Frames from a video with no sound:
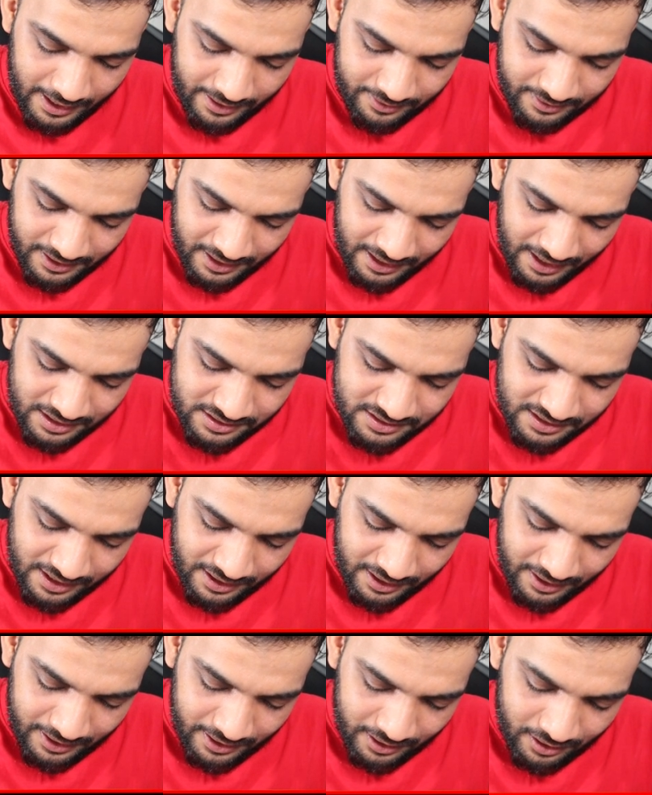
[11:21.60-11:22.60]
And then I'll
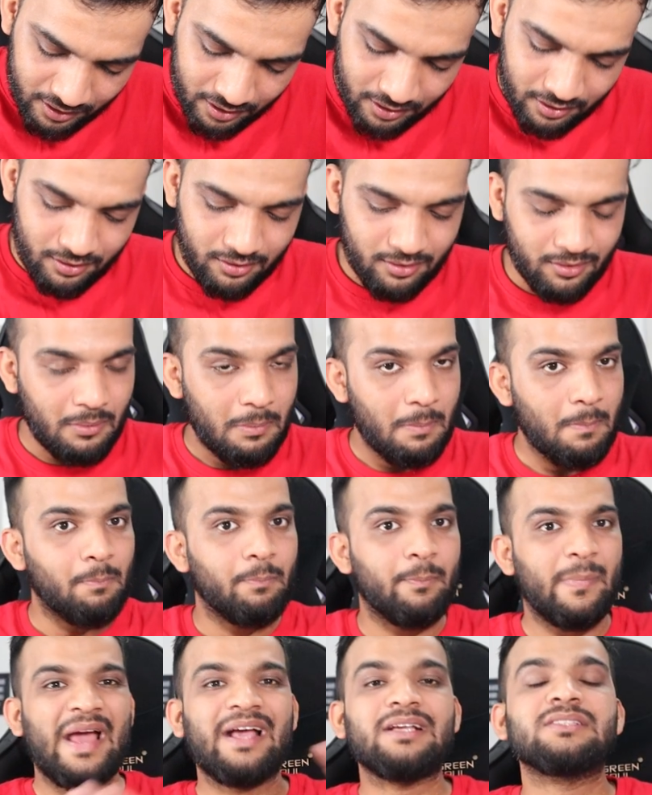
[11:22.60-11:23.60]
say,
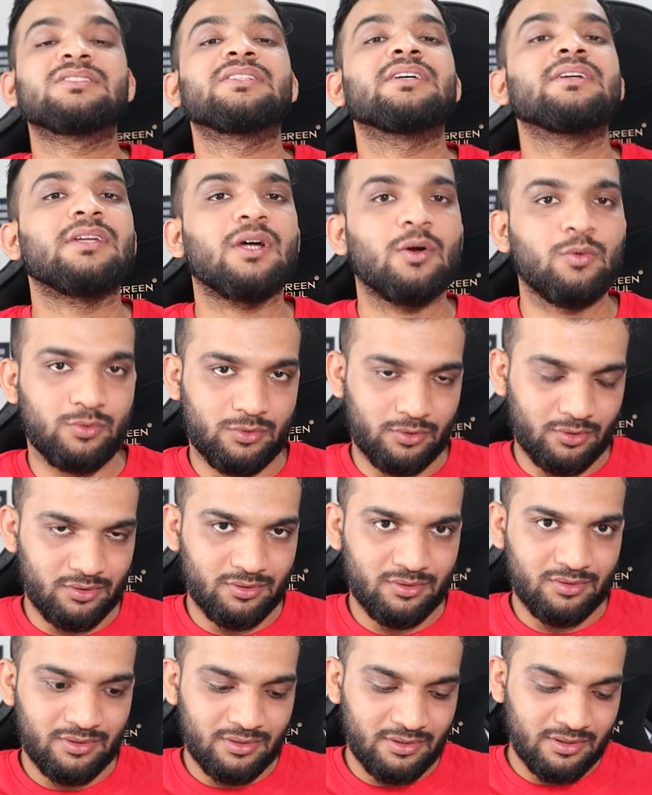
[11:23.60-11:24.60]
max it out.
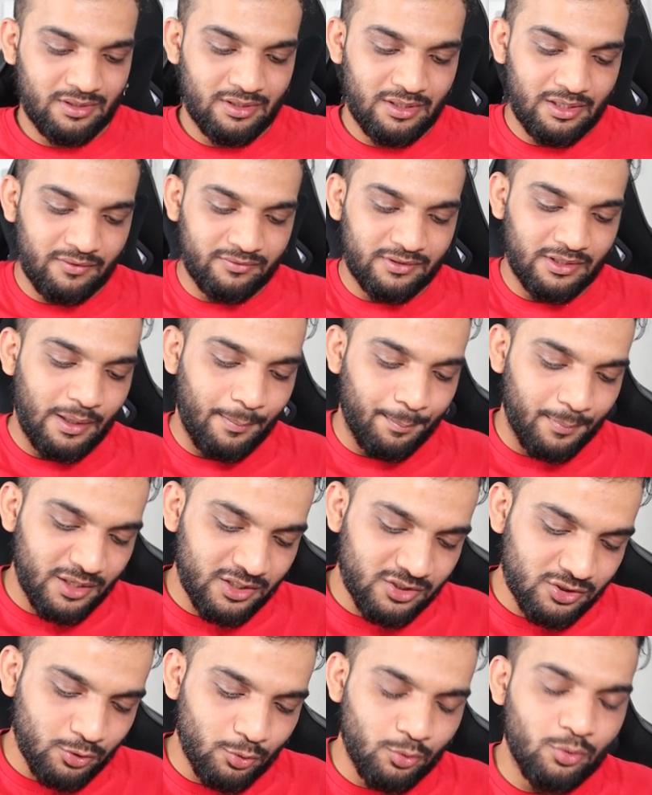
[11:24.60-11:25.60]
If the number
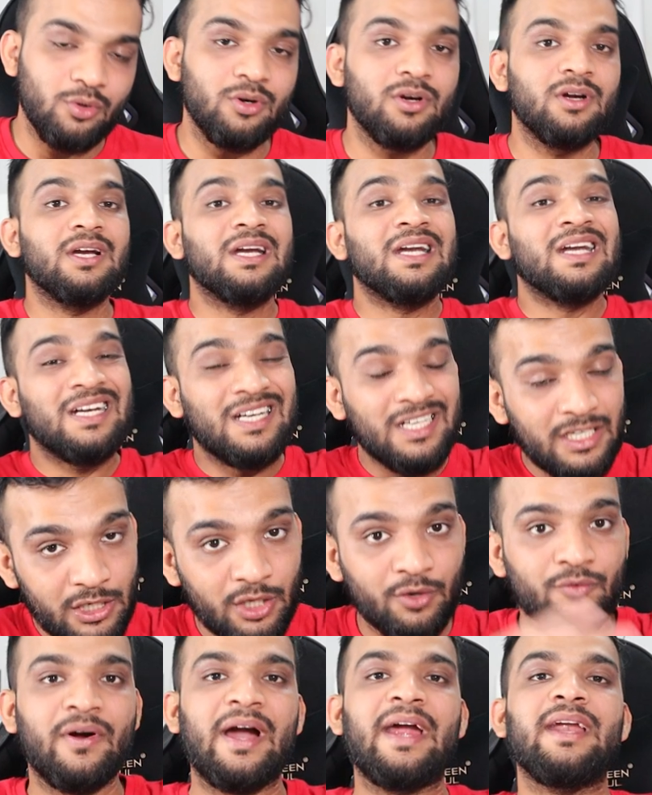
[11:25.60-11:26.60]
is 2,
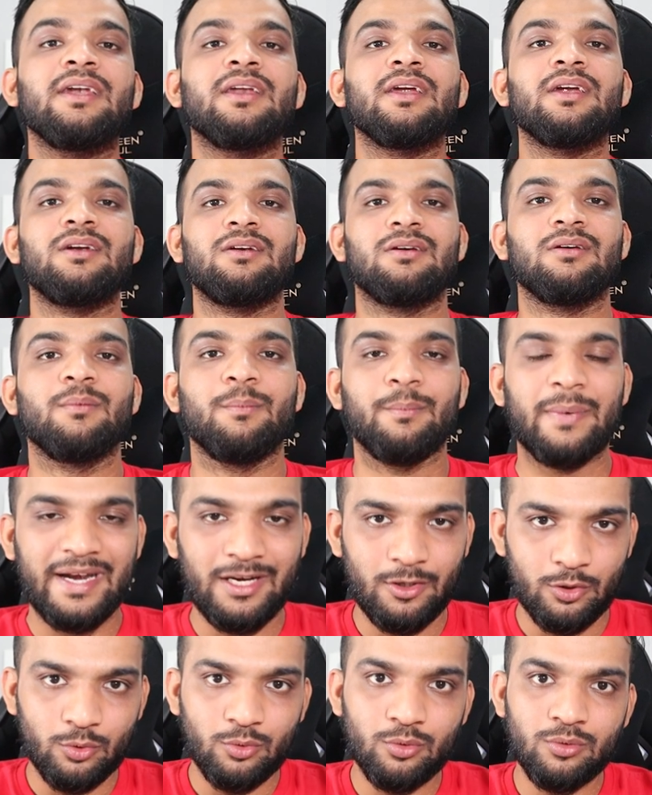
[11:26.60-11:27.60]
divide it
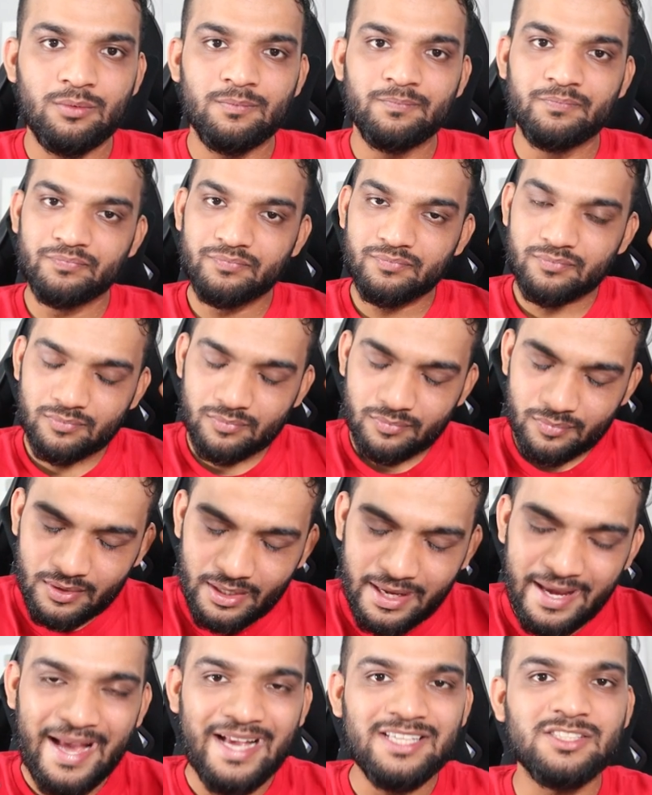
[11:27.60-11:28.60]
by 2
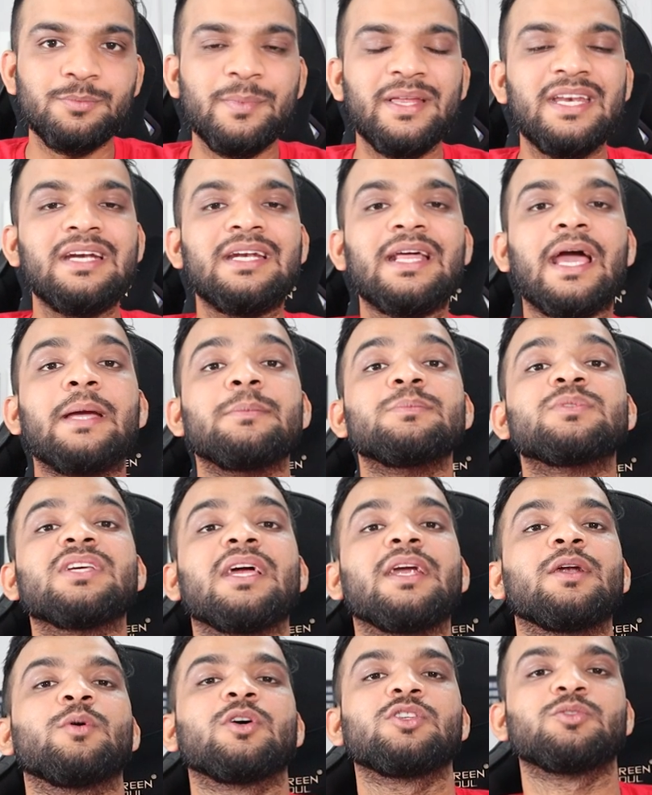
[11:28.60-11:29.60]
as many times
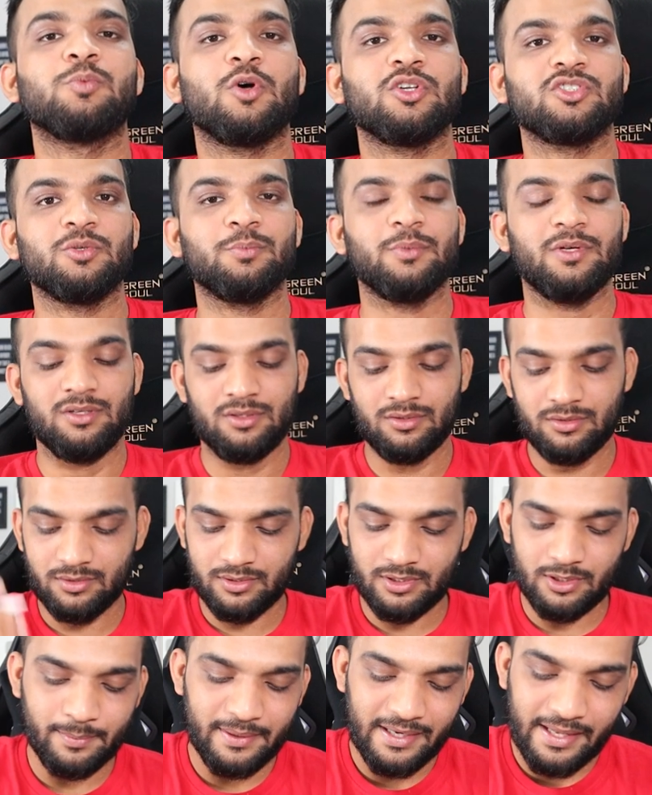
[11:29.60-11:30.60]
it was possible.
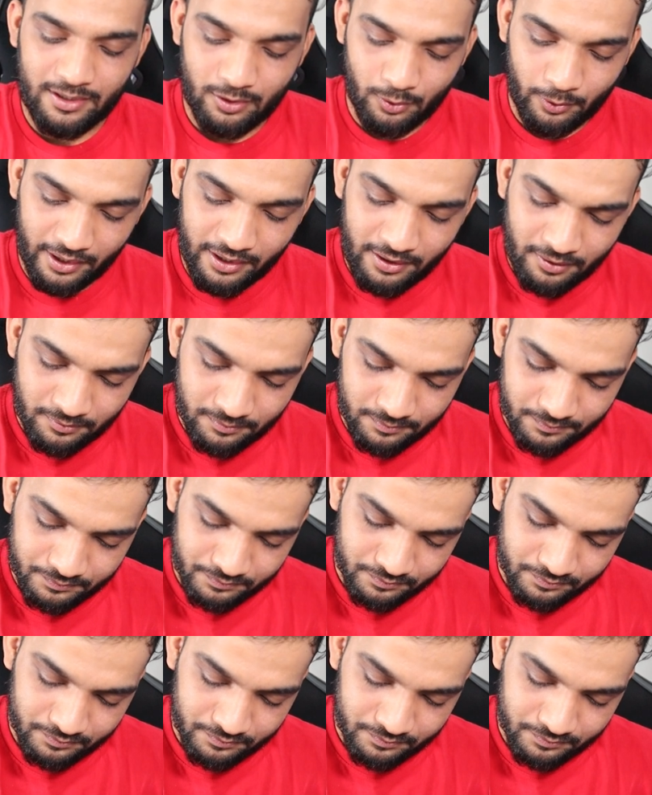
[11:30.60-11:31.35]
You'll be like, okay.